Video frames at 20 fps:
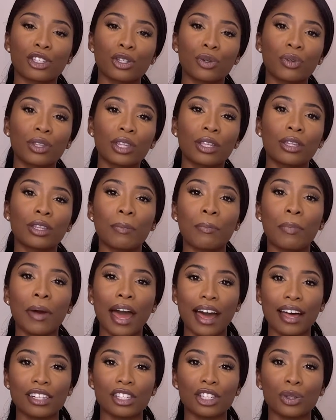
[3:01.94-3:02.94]
within the
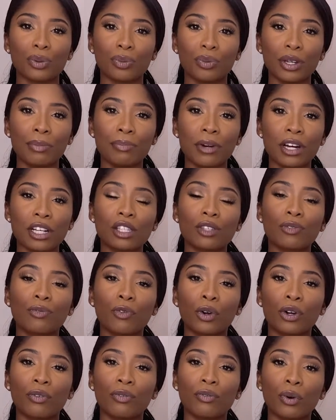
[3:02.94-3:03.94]
past 3 months,
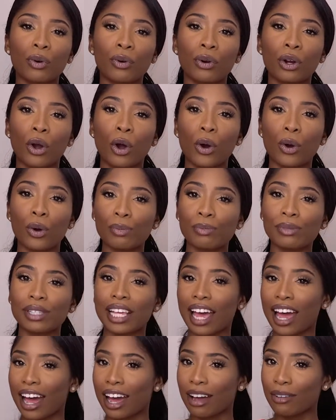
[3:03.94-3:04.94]
44 homes
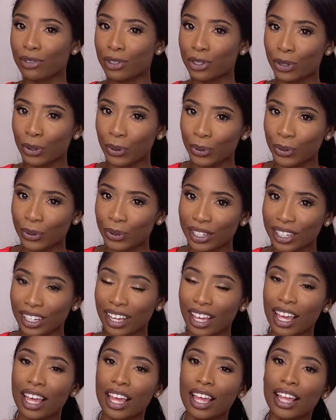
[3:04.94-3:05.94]
have sold.
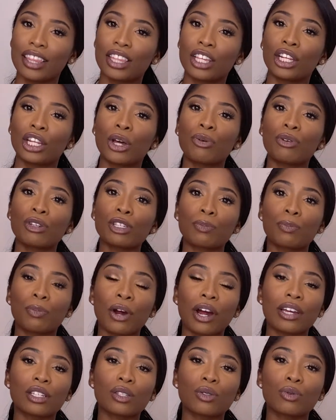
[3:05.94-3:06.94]
The lowest
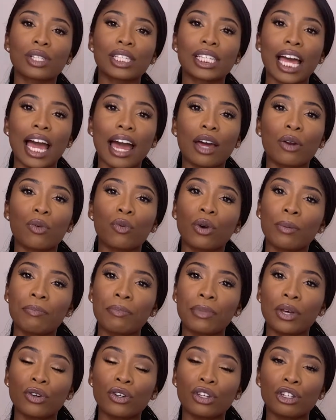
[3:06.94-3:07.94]
price was at
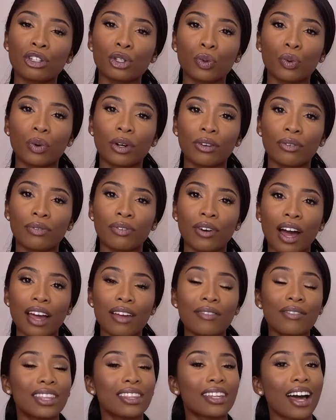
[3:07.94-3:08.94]

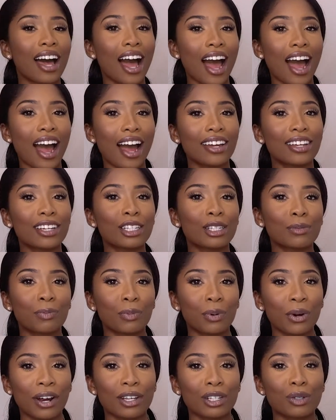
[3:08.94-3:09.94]
$1,025,000 and the highest
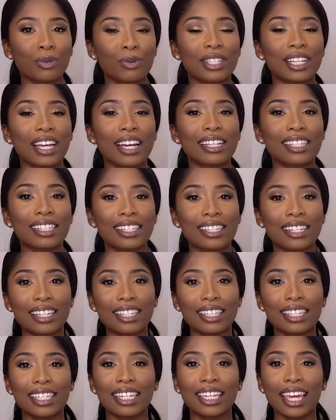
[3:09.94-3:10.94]
price was at
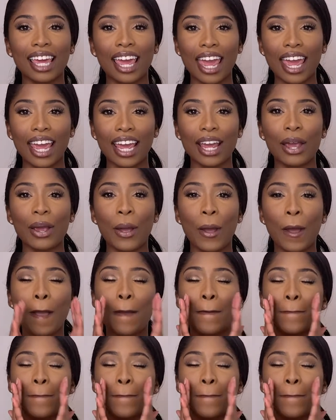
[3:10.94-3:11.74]
$68 million.